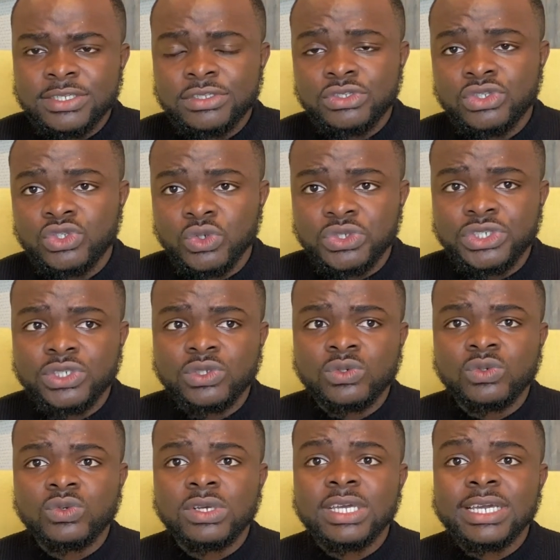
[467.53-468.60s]

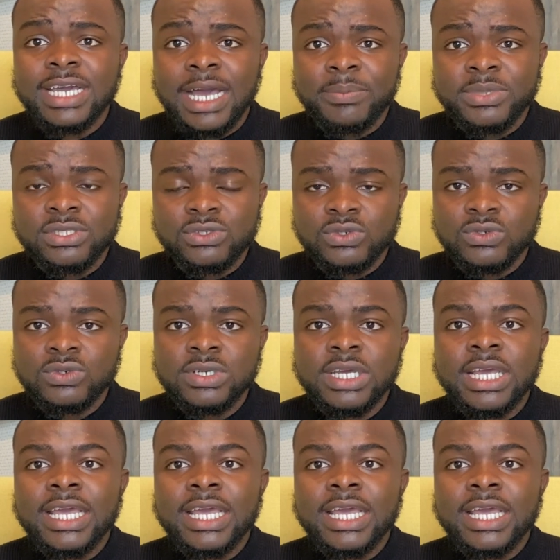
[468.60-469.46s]
social capital